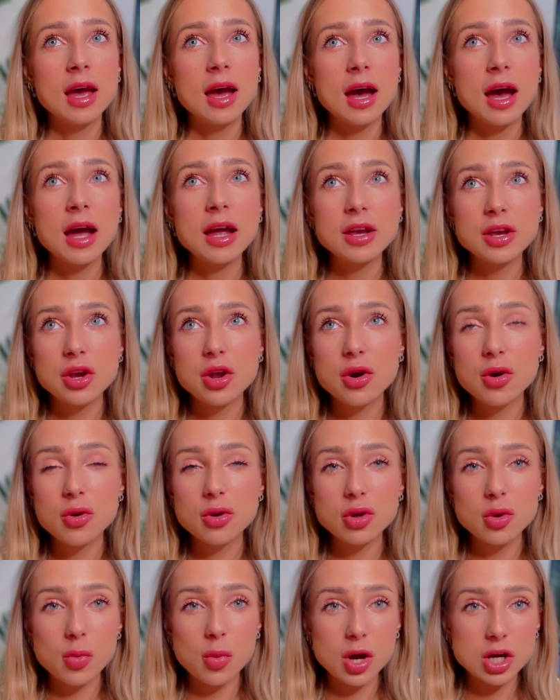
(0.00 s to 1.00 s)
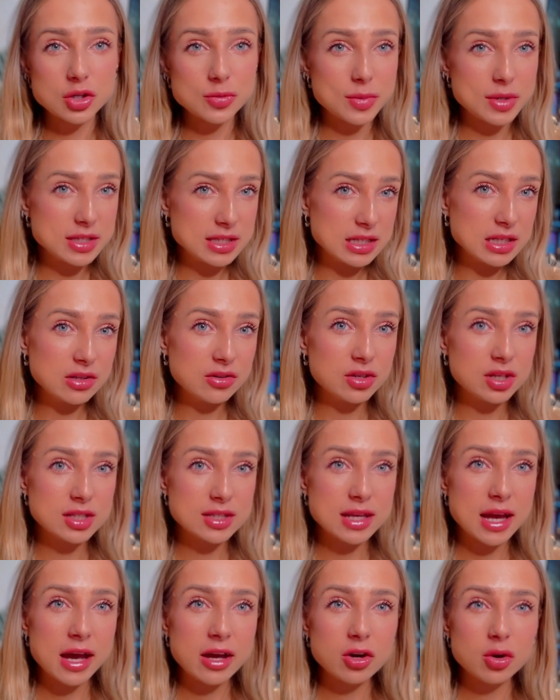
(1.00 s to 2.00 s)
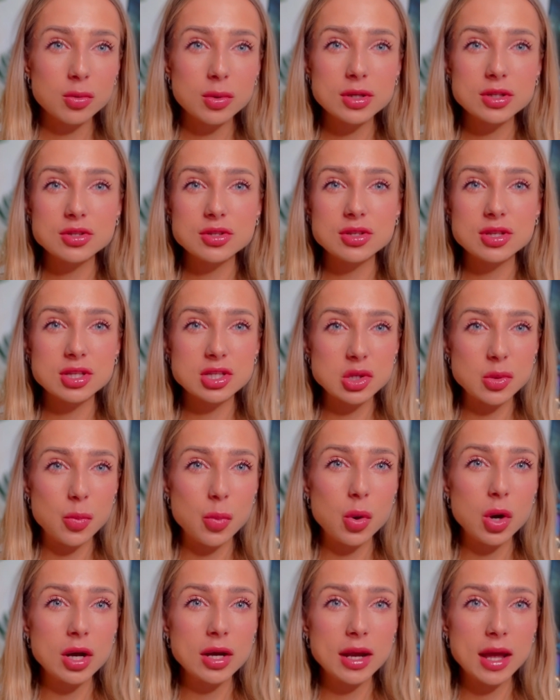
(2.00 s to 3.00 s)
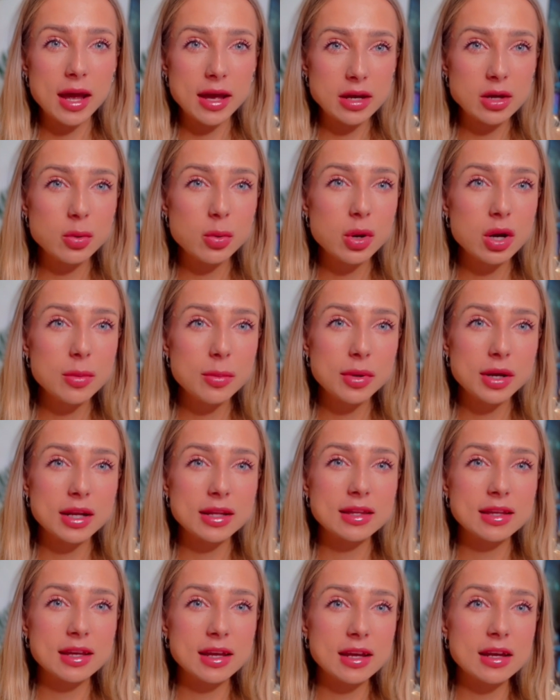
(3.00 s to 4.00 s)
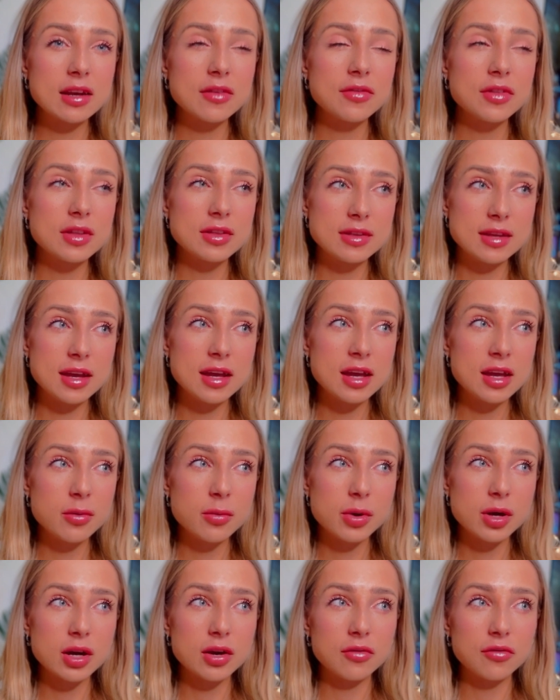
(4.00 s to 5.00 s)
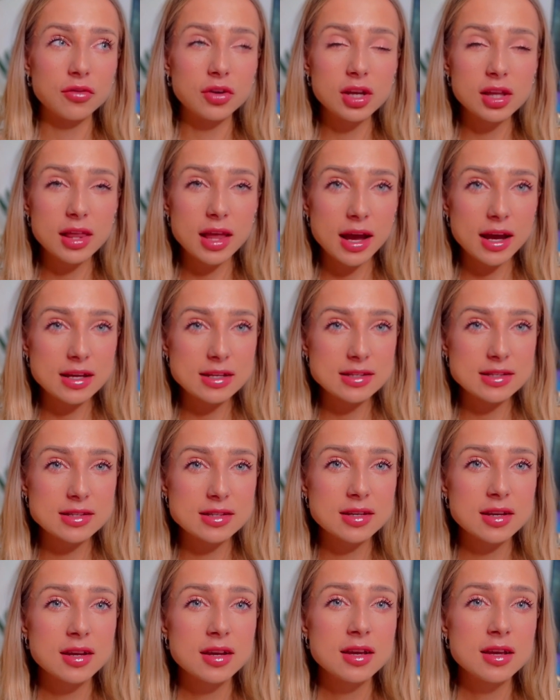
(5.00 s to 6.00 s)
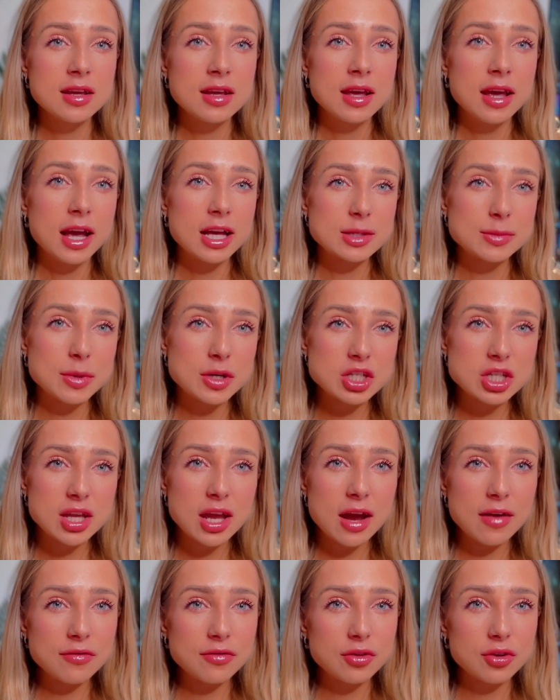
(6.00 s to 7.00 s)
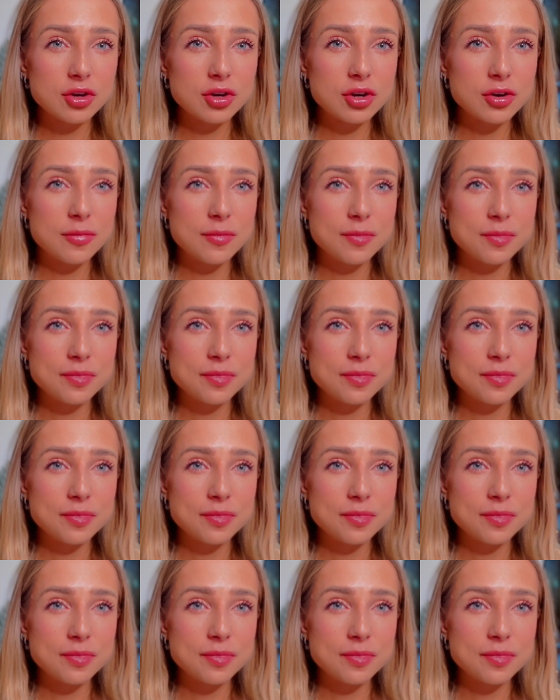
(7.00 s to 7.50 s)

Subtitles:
I know you watch my series, I don't want to disappoint anyone, but at the end of the day, what I realized especially after